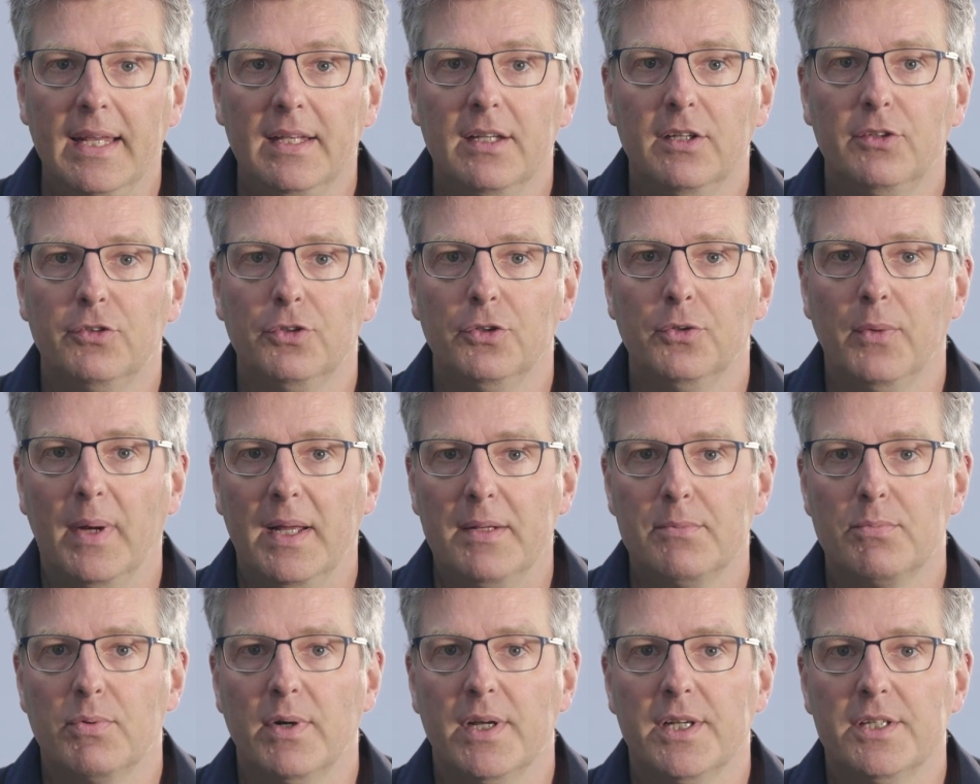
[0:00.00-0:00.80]
in the two
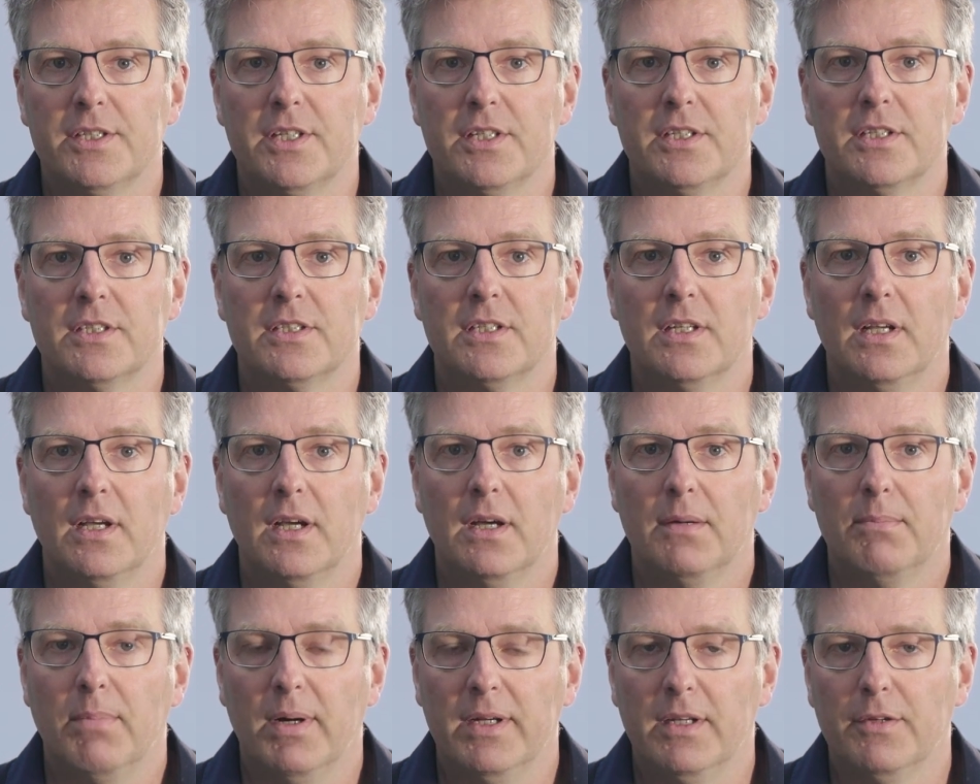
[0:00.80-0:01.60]
end braces
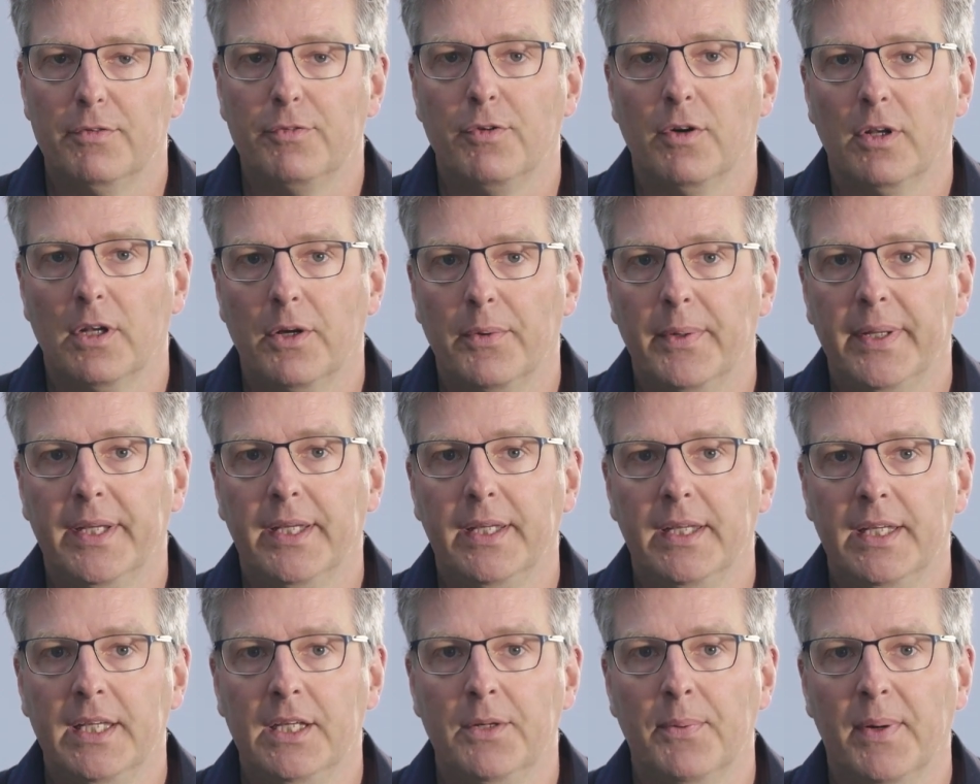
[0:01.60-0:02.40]
by the following